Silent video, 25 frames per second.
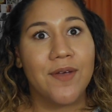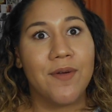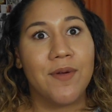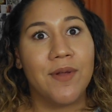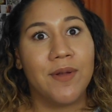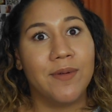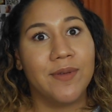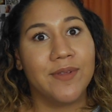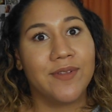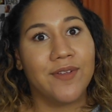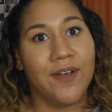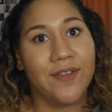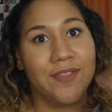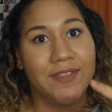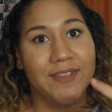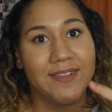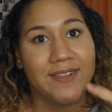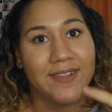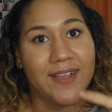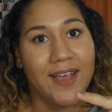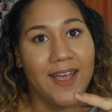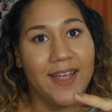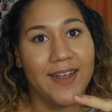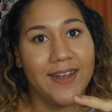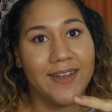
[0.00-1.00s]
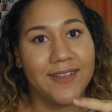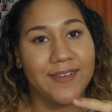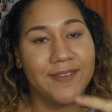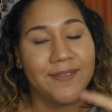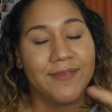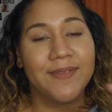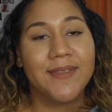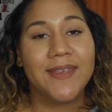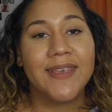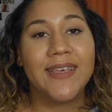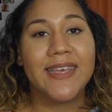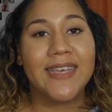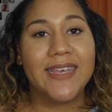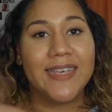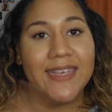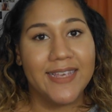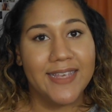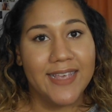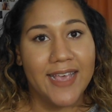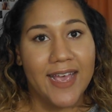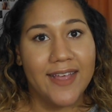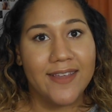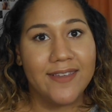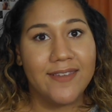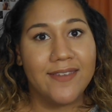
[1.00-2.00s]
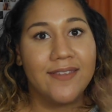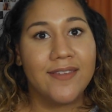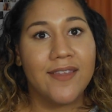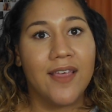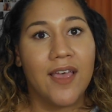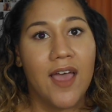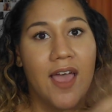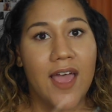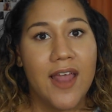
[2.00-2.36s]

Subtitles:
when it was on the side. Yes.